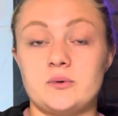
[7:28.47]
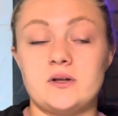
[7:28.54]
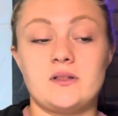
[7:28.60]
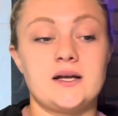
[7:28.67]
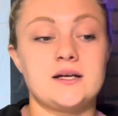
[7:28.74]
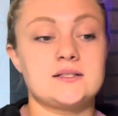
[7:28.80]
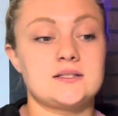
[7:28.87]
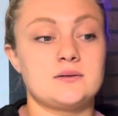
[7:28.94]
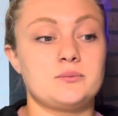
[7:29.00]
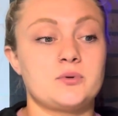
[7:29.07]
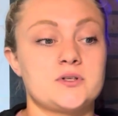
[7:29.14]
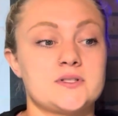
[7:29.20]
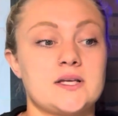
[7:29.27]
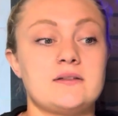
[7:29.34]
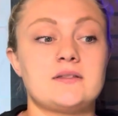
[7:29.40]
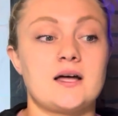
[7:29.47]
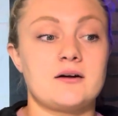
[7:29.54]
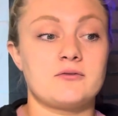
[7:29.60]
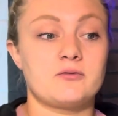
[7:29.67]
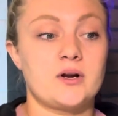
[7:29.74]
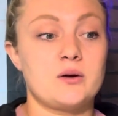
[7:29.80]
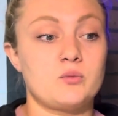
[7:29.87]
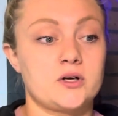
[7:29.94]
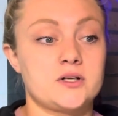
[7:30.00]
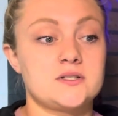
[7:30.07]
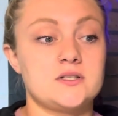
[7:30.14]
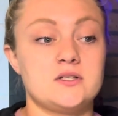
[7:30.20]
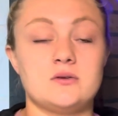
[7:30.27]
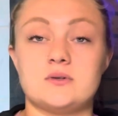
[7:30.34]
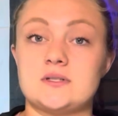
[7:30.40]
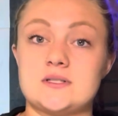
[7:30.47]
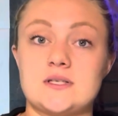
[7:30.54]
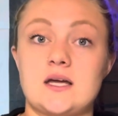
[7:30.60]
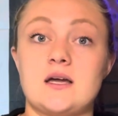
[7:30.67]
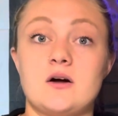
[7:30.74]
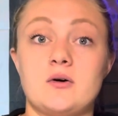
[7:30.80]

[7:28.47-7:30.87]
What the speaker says: we like to present that framework to you and say,